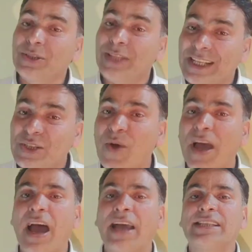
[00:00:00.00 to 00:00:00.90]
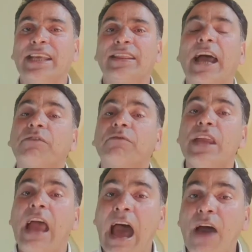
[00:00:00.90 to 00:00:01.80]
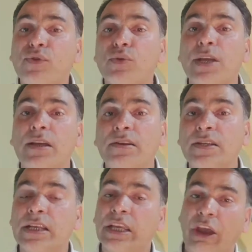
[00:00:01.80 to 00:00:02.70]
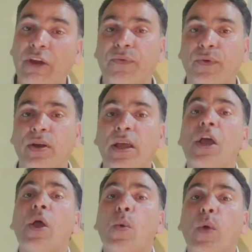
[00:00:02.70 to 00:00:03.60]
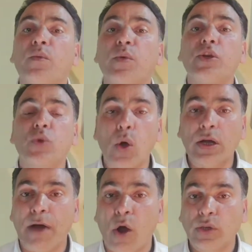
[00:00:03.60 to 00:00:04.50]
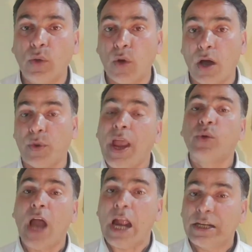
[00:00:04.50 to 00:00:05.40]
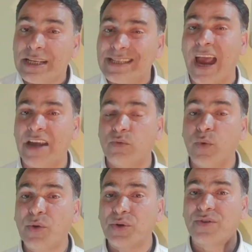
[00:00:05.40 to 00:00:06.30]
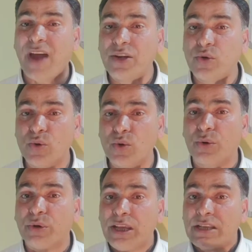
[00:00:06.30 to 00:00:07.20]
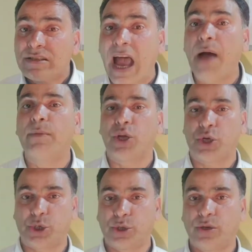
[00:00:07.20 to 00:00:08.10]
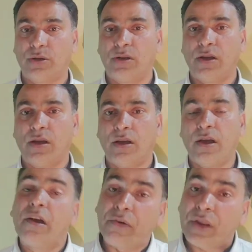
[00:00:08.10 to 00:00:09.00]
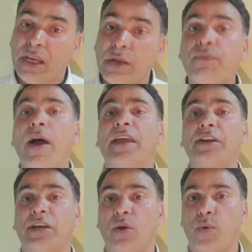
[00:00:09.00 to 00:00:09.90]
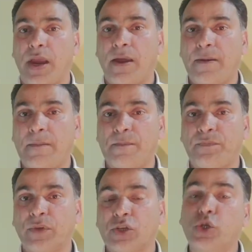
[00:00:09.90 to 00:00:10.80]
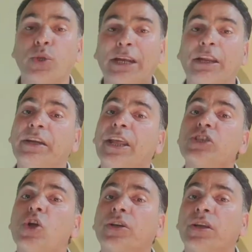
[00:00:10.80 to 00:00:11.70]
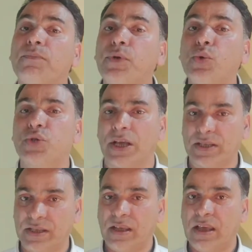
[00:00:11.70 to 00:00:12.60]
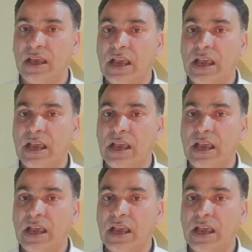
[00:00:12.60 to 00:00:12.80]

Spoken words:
So that's why I say that we have to be a little careful when we talk about the verb. We have to understand it. We have to try to re-establish, redefine it in a way so that it does not confuse us.